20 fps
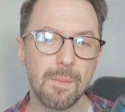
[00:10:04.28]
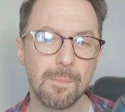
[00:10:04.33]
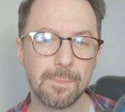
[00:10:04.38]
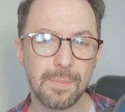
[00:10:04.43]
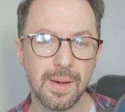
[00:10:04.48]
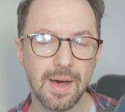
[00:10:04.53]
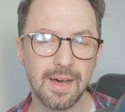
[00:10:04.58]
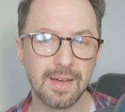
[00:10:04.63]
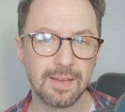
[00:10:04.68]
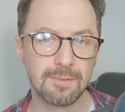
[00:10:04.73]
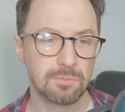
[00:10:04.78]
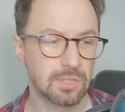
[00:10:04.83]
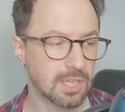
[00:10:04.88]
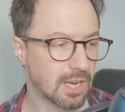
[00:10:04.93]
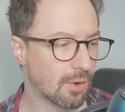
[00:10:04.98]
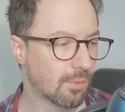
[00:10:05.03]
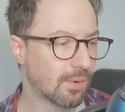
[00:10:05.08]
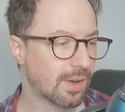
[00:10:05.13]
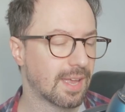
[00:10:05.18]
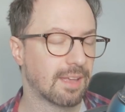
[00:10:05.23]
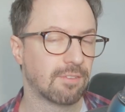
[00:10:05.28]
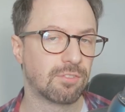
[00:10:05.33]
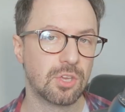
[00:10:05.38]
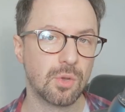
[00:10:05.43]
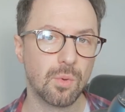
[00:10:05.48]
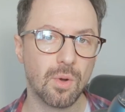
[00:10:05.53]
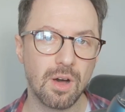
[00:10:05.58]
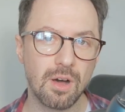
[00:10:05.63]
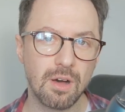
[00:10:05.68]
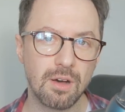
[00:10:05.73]
But you know what, if
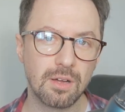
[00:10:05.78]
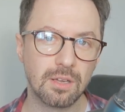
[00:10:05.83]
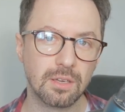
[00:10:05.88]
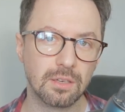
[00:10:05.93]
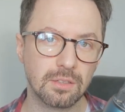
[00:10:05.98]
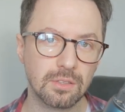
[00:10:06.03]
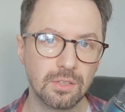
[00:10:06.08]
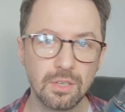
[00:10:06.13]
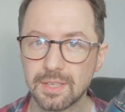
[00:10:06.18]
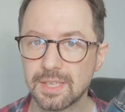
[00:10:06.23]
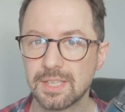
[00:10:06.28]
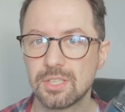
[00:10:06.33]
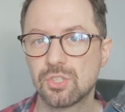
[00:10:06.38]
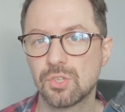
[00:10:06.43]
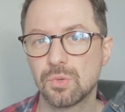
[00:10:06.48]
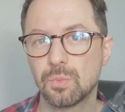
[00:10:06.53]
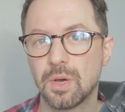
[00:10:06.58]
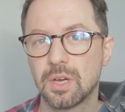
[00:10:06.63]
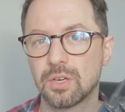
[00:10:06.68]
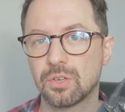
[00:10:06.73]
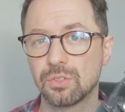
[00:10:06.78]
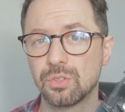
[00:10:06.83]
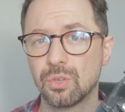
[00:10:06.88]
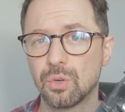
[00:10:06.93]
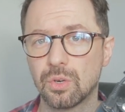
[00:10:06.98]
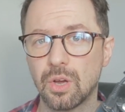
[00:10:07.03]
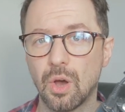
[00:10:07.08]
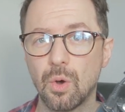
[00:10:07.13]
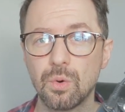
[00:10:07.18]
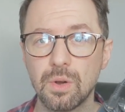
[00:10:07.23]
you are looking to work on your
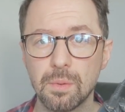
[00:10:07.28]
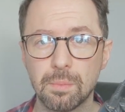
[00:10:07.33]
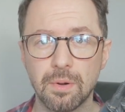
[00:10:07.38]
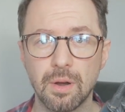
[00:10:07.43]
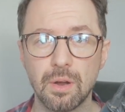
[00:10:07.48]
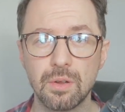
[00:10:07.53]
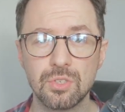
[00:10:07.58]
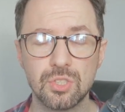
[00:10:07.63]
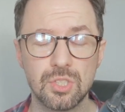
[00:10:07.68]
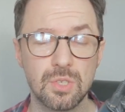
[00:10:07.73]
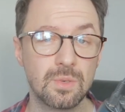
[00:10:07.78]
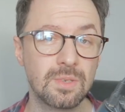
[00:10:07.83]
cold approach,